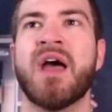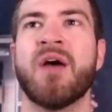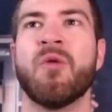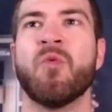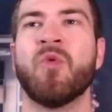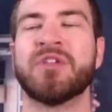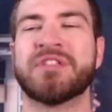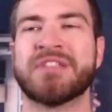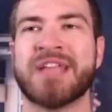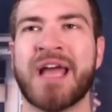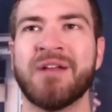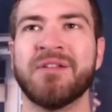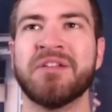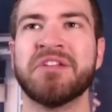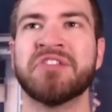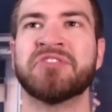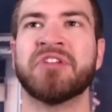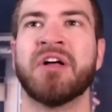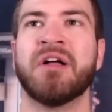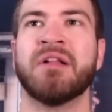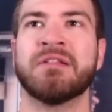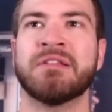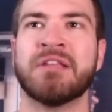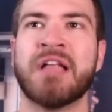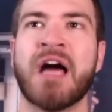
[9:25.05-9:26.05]
will tell us
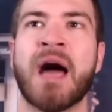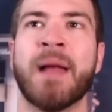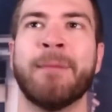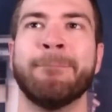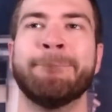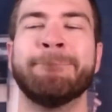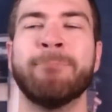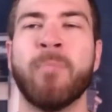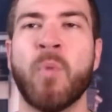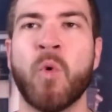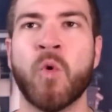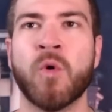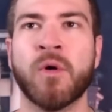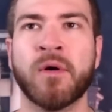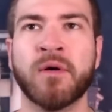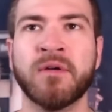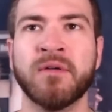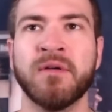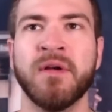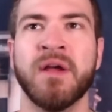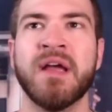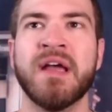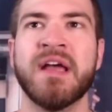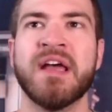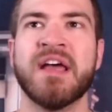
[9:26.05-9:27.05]
a lot
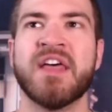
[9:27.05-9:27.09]
more